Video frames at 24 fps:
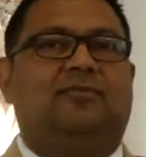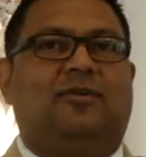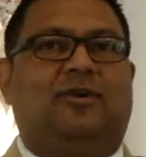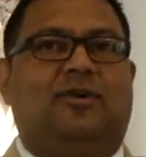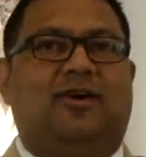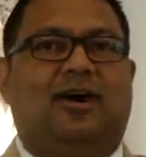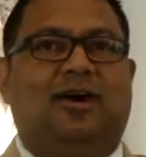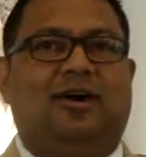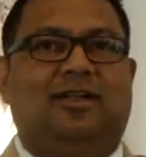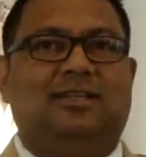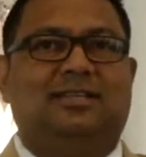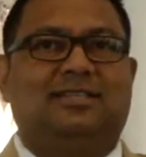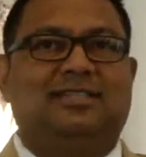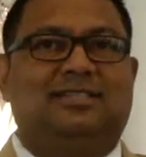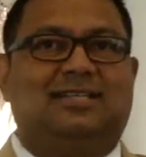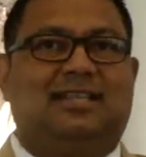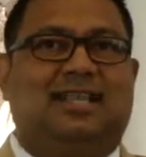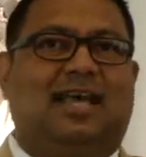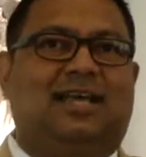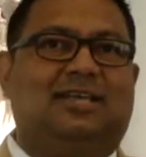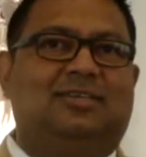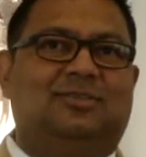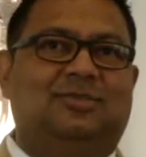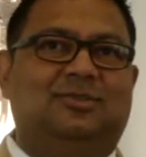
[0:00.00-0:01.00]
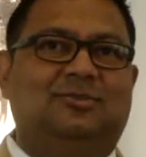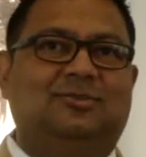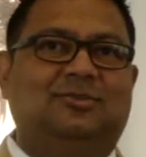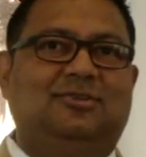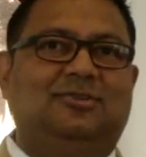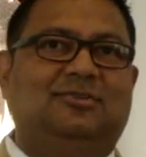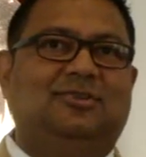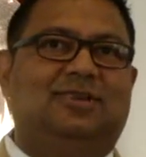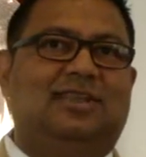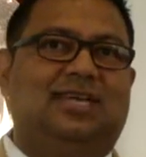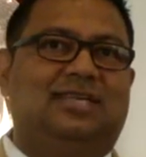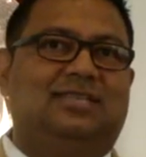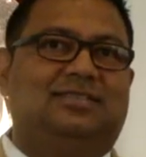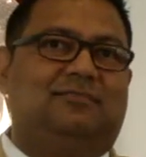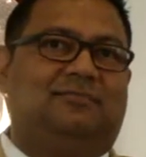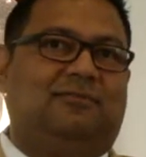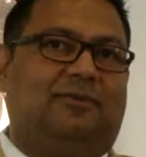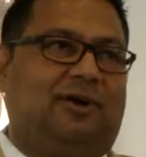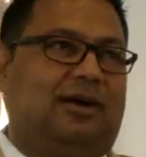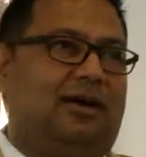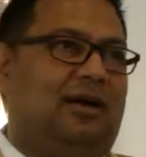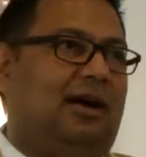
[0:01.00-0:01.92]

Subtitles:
for all these to-do lists for